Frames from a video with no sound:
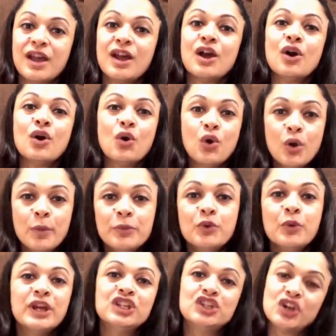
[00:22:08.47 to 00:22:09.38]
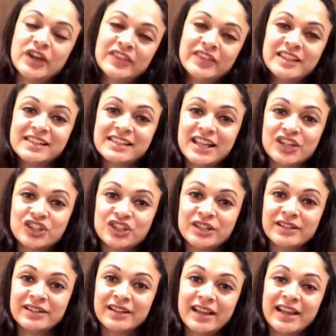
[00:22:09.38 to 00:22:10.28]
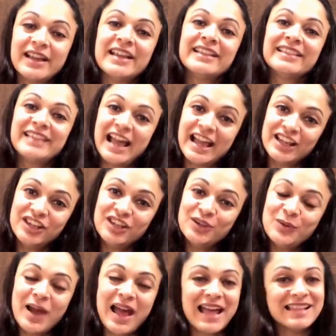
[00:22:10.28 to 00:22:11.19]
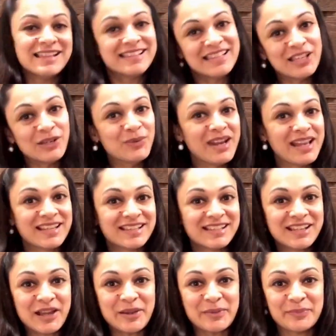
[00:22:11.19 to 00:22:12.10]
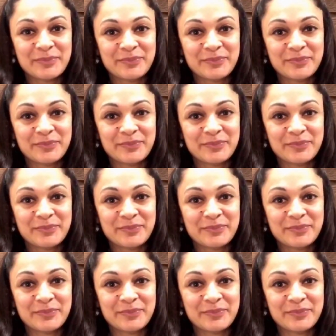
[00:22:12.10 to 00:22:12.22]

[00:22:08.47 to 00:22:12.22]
Hope you enjoyed this session. Thank you and see you next time.